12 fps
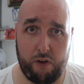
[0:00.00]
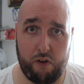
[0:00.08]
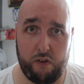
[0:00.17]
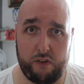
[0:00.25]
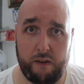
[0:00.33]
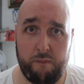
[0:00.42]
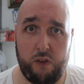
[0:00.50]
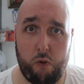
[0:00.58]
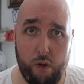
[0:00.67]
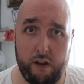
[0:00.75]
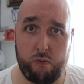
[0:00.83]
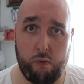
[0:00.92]
because you
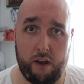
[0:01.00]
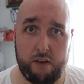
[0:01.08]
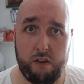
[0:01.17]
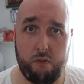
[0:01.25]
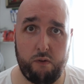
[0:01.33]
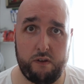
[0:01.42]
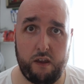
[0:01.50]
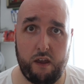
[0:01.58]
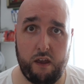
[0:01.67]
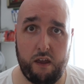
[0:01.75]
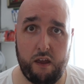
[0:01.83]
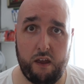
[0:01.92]
will sweat with
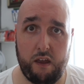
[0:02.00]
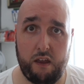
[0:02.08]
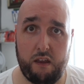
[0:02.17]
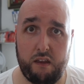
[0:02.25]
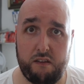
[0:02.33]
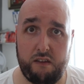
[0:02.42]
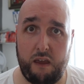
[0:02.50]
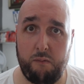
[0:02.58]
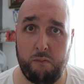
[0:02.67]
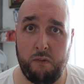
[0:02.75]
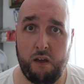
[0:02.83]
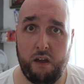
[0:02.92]
the
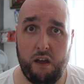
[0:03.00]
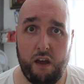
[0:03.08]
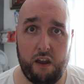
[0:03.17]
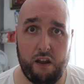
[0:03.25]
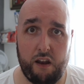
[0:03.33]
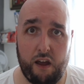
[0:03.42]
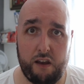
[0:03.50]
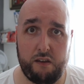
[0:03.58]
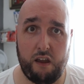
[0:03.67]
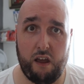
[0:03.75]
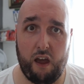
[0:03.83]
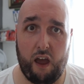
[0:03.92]
steam and all that,
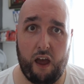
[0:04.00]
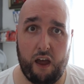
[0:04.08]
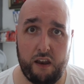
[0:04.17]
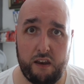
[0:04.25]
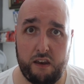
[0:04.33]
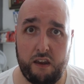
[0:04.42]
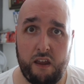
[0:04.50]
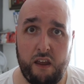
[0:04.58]
and